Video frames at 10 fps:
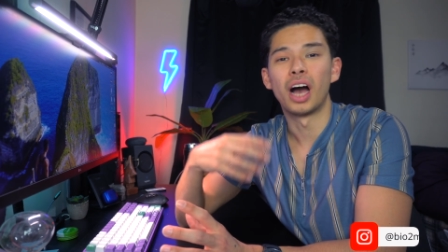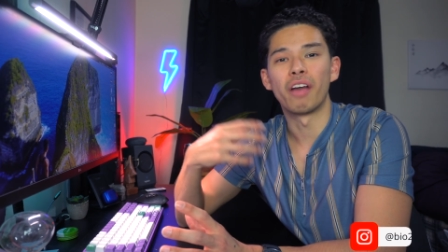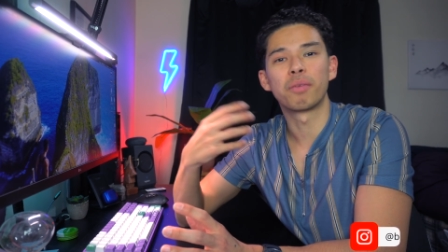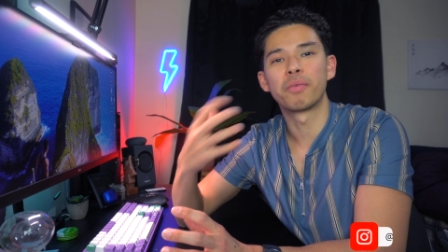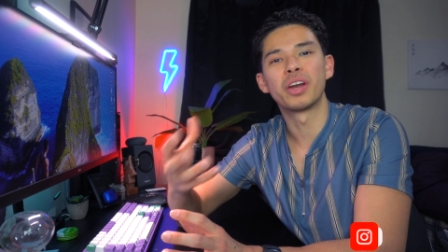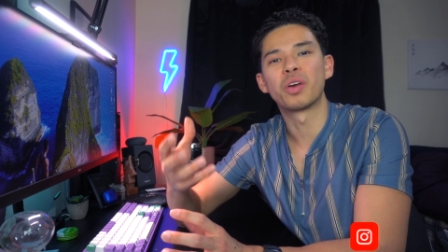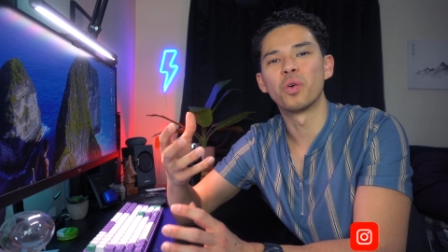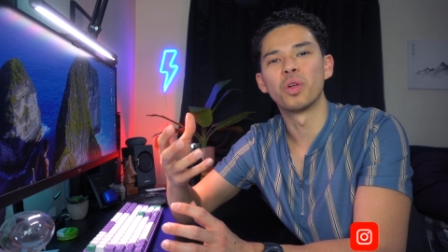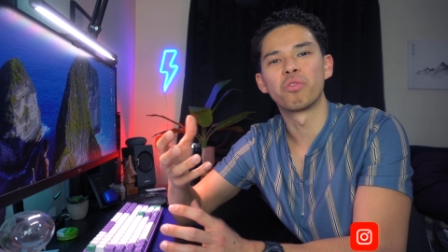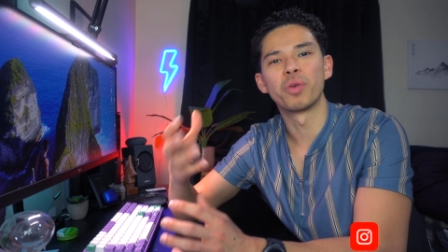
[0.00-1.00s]
I think really
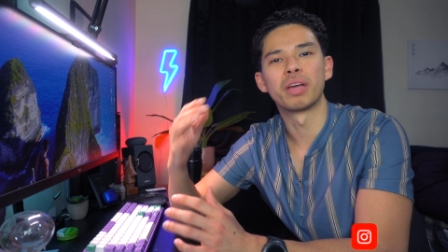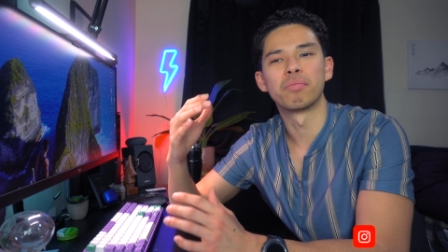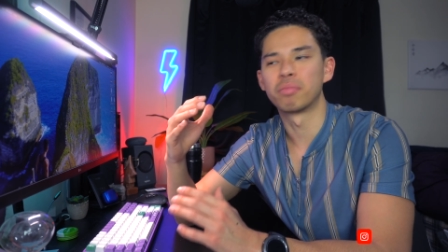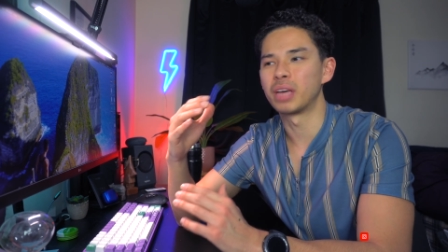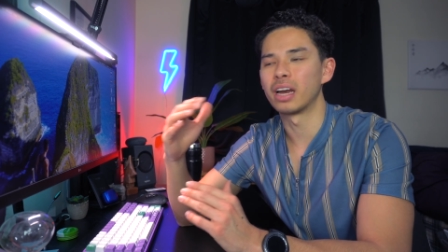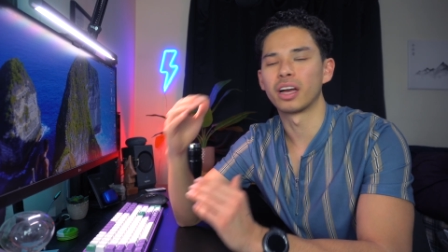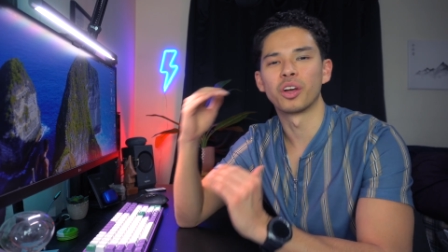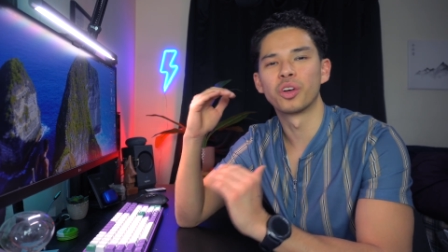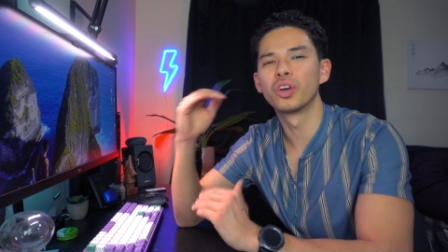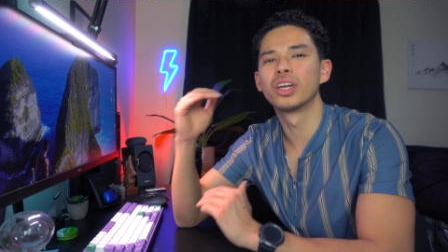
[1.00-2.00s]
cool if we can get like
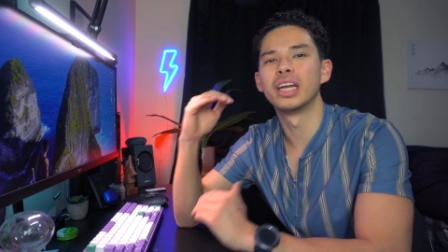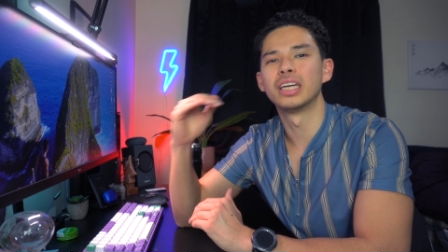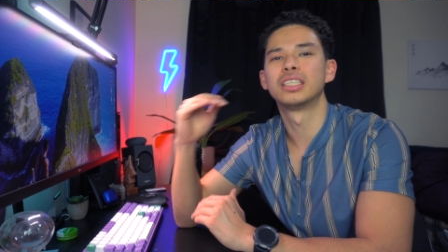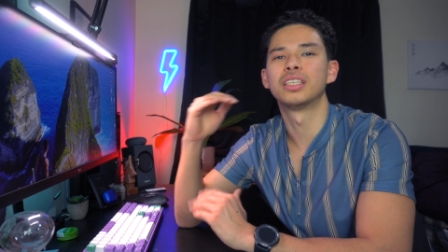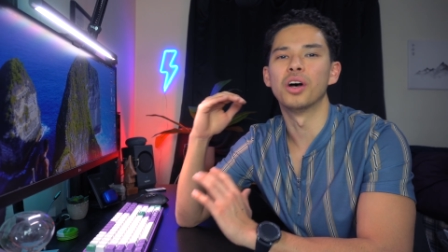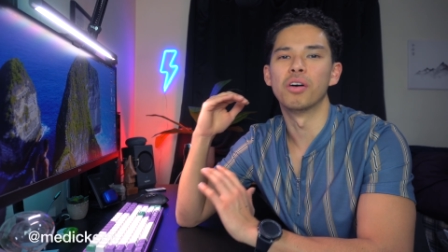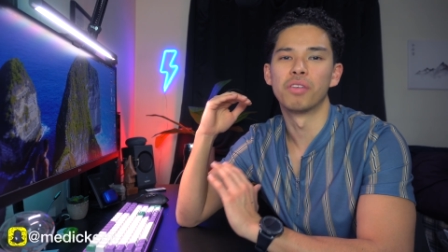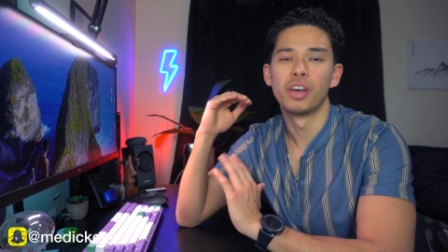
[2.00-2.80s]
a good list of,